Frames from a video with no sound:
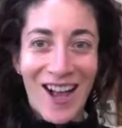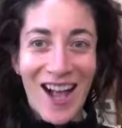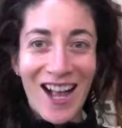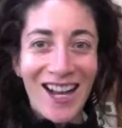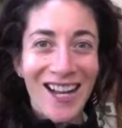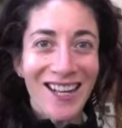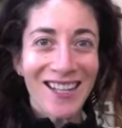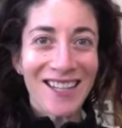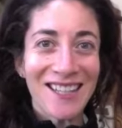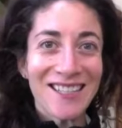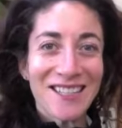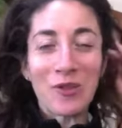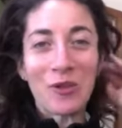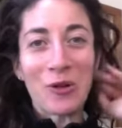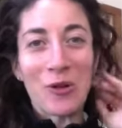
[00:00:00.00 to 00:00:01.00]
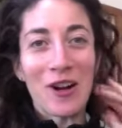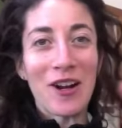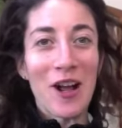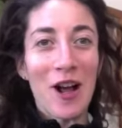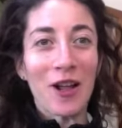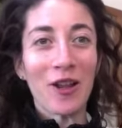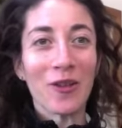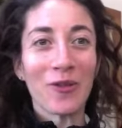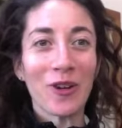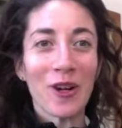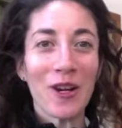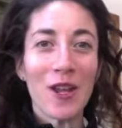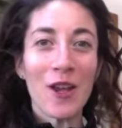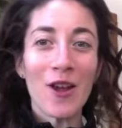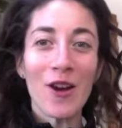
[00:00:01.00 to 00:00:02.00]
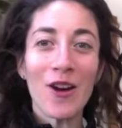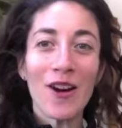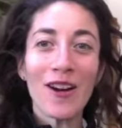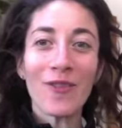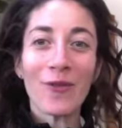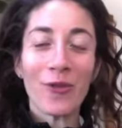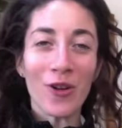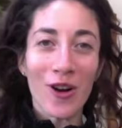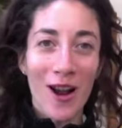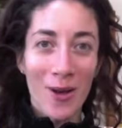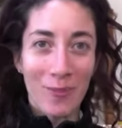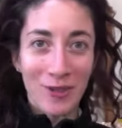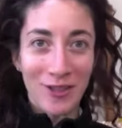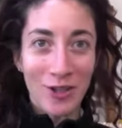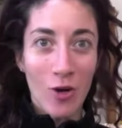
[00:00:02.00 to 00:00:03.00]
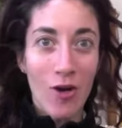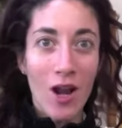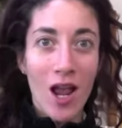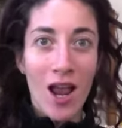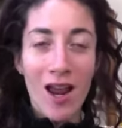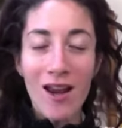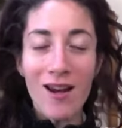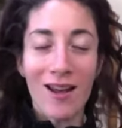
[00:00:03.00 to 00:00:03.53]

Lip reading: Hi guys, Lauren Oliver here for episode 8,